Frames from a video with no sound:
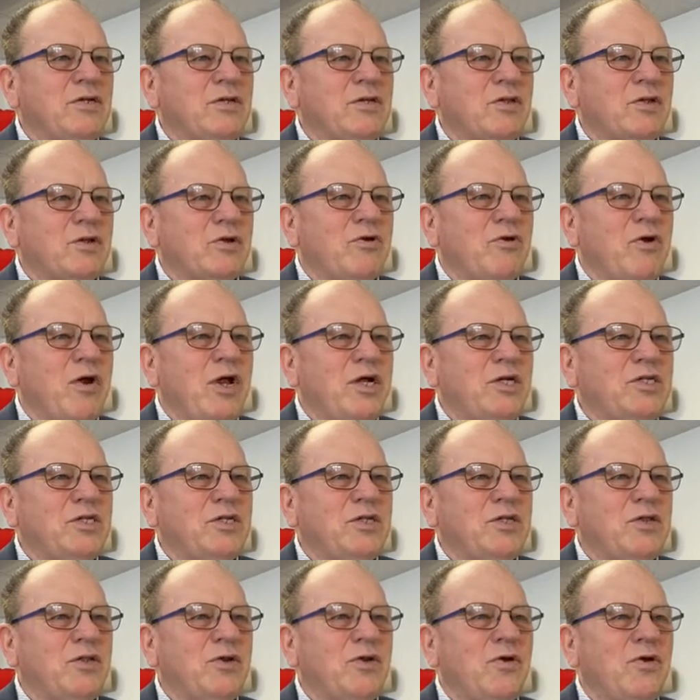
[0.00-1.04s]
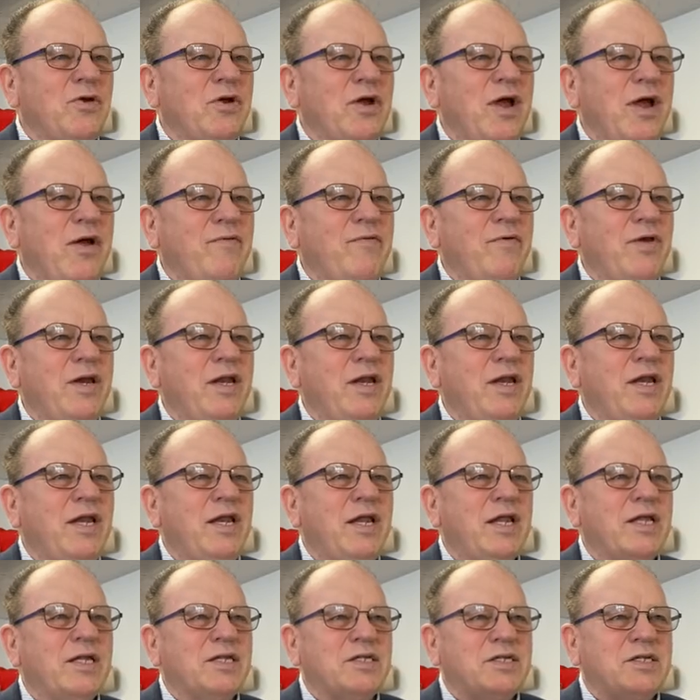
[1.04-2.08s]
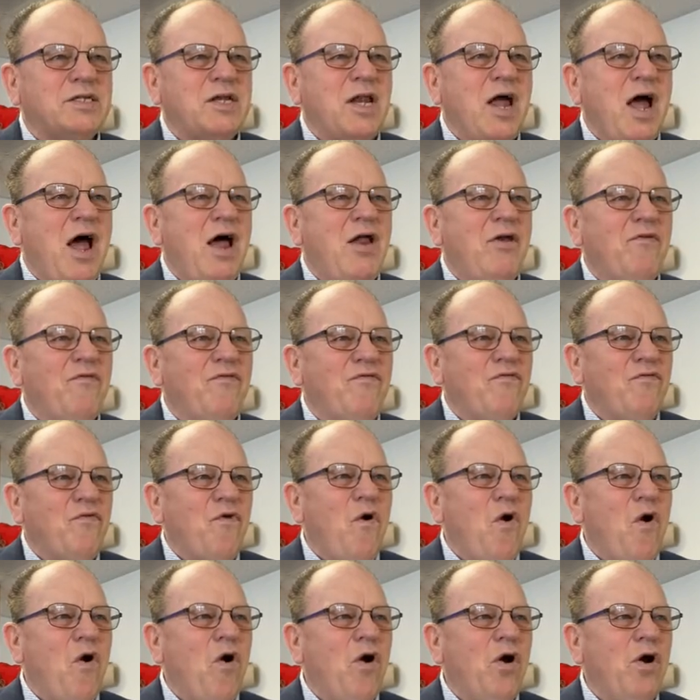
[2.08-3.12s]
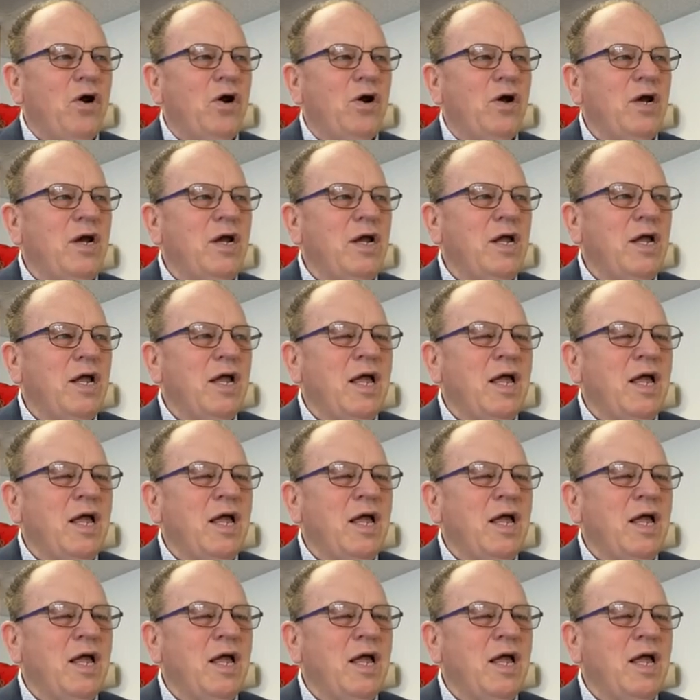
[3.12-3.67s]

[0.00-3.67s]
the grace of the new covenant, is not for